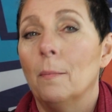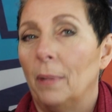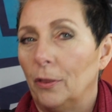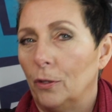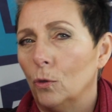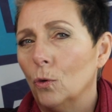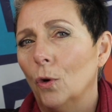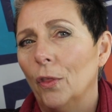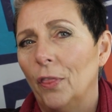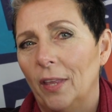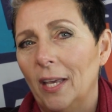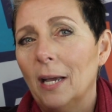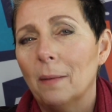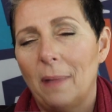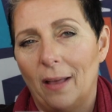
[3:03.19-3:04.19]
But the cool
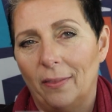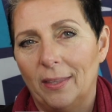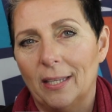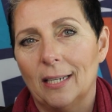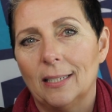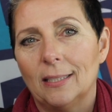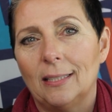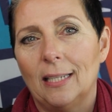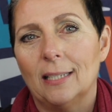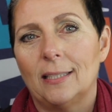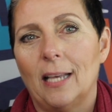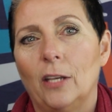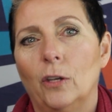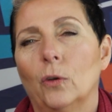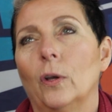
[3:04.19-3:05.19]
thing about this is
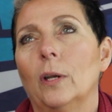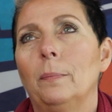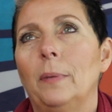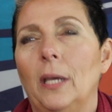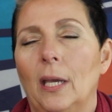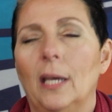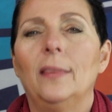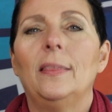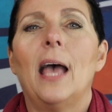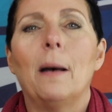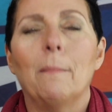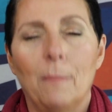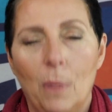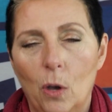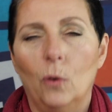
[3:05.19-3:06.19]
that you're going to be in
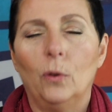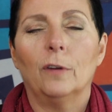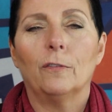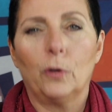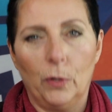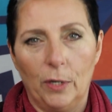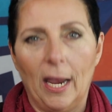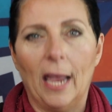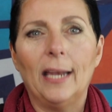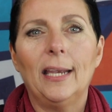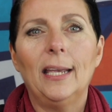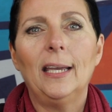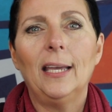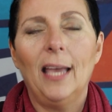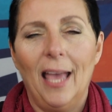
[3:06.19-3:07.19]
that mode of
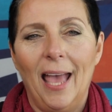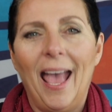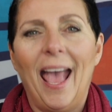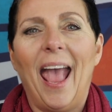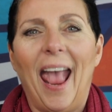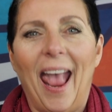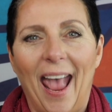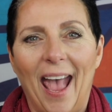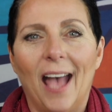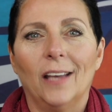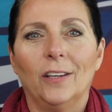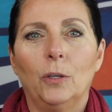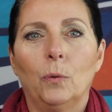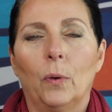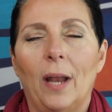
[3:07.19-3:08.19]
creating,
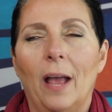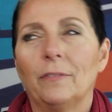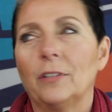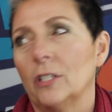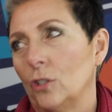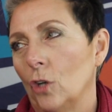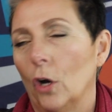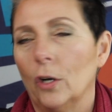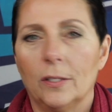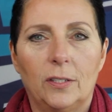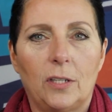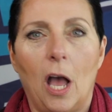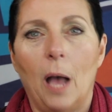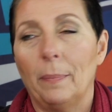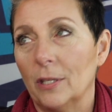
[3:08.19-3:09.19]
and you won't have to start and
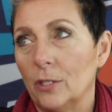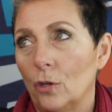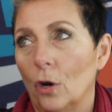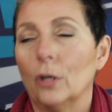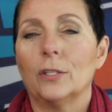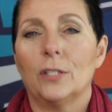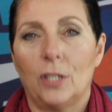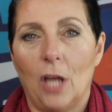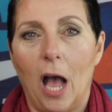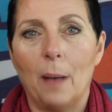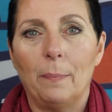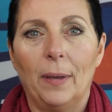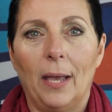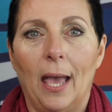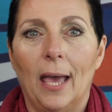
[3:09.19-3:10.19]
stop and start and
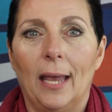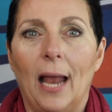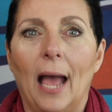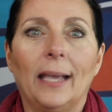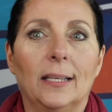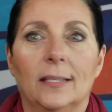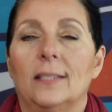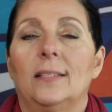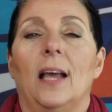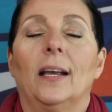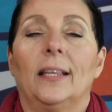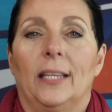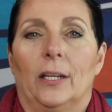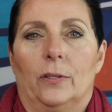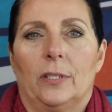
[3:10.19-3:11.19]
stop. And I get
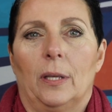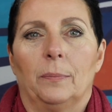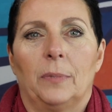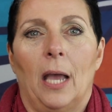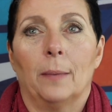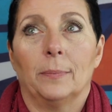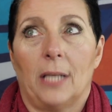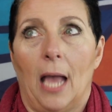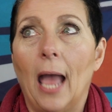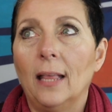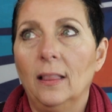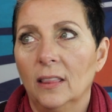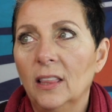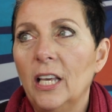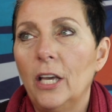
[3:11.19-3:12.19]
stuck there sometimes. I
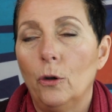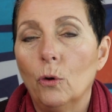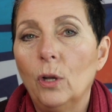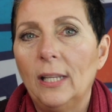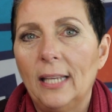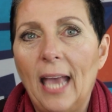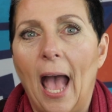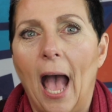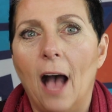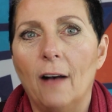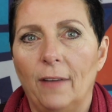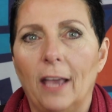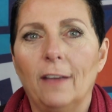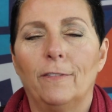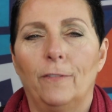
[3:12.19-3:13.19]
literally
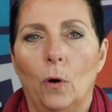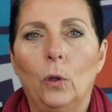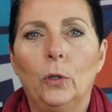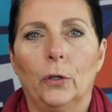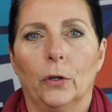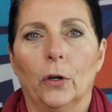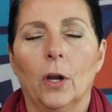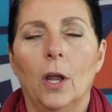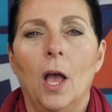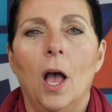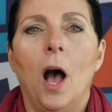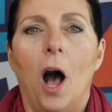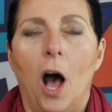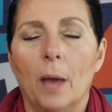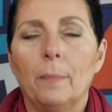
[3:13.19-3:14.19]
have a folder
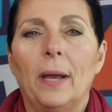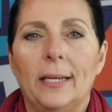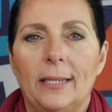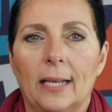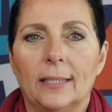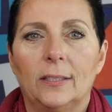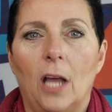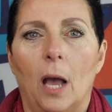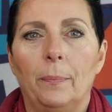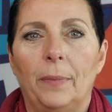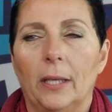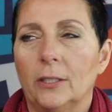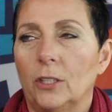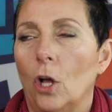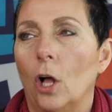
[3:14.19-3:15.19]
on my desktop
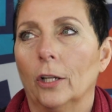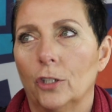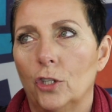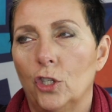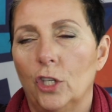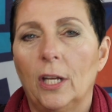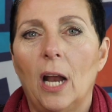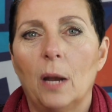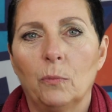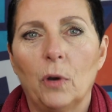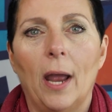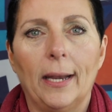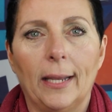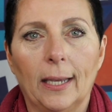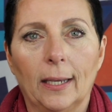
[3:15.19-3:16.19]
that's called Shit I'm
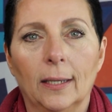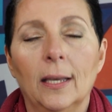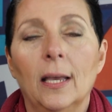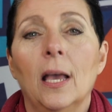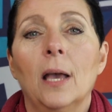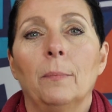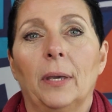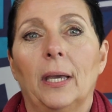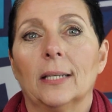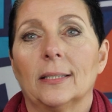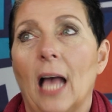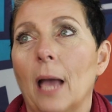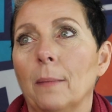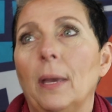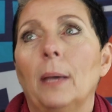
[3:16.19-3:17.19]
Writing. Because
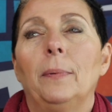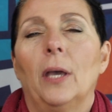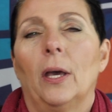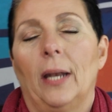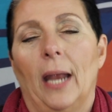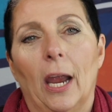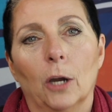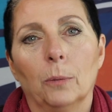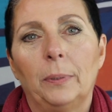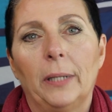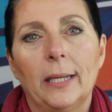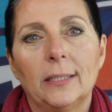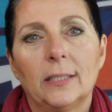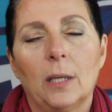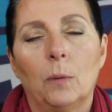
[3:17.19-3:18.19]
I may be on an
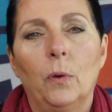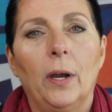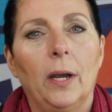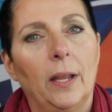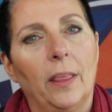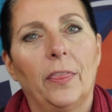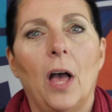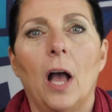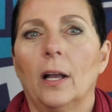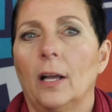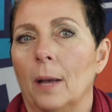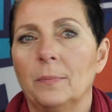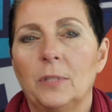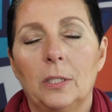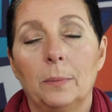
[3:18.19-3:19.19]
airplane somewhere and a thought
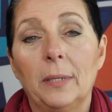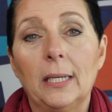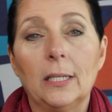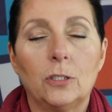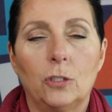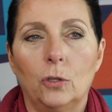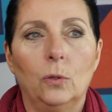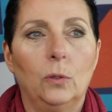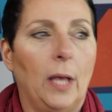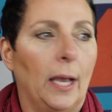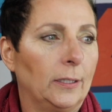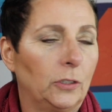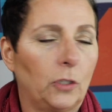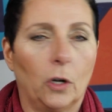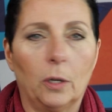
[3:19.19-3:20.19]
comes to me to
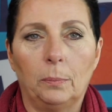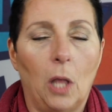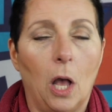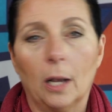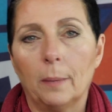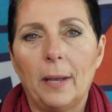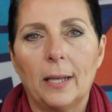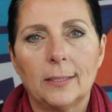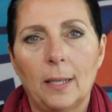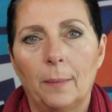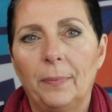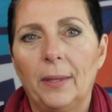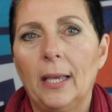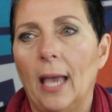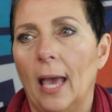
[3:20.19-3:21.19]
start a blog about
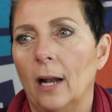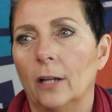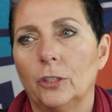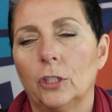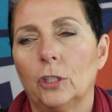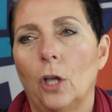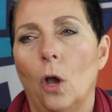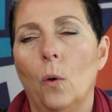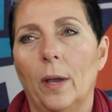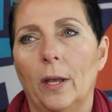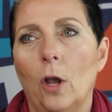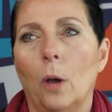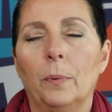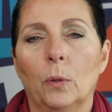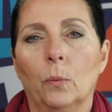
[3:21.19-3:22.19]
something, and I'll just go
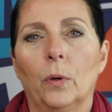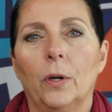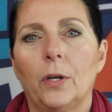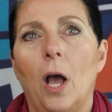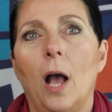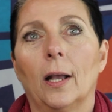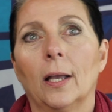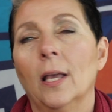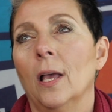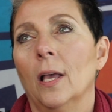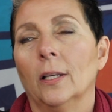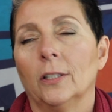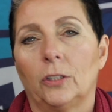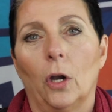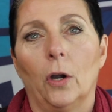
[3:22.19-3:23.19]
in, open a Word doc,
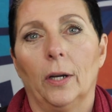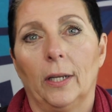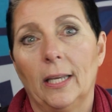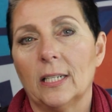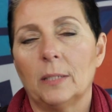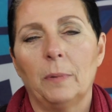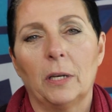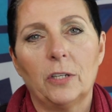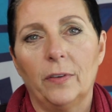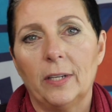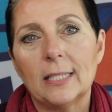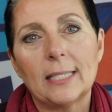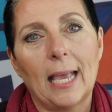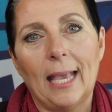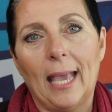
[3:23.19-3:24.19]
get as much of it
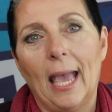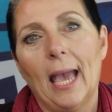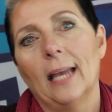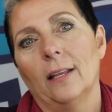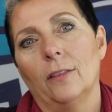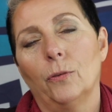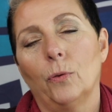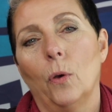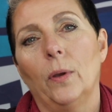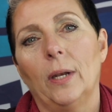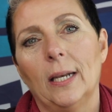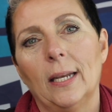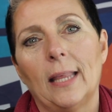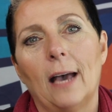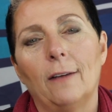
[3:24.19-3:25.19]
as I can and throw it
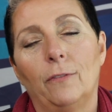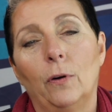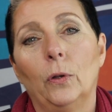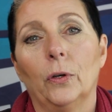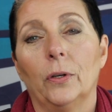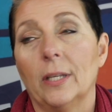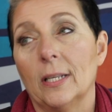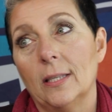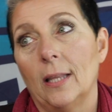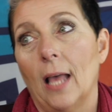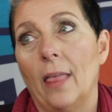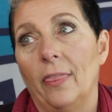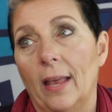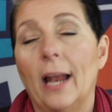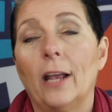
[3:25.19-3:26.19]
into that folder. And
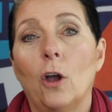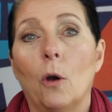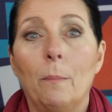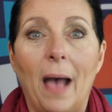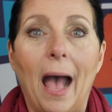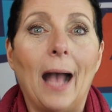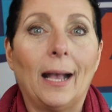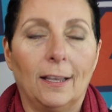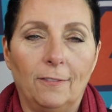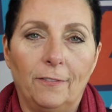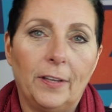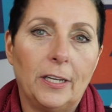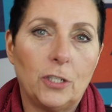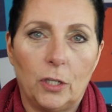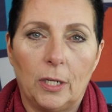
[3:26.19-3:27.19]
then I go back and
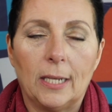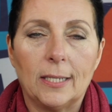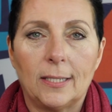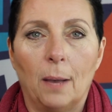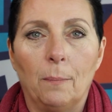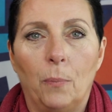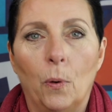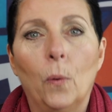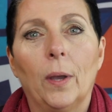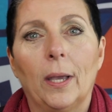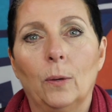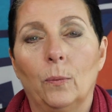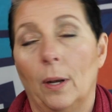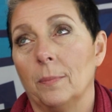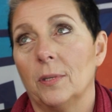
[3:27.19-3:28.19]
finish it at some
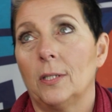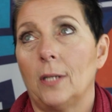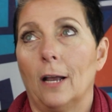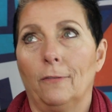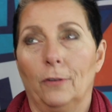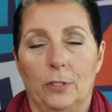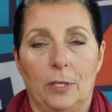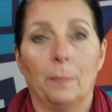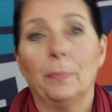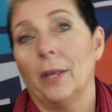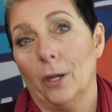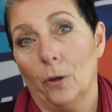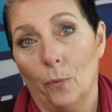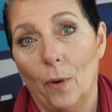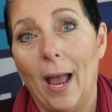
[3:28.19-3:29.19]
point when I'm stuck for
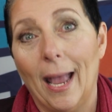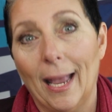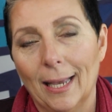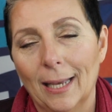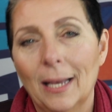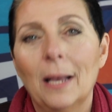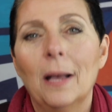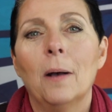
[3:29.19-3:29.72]
something to write.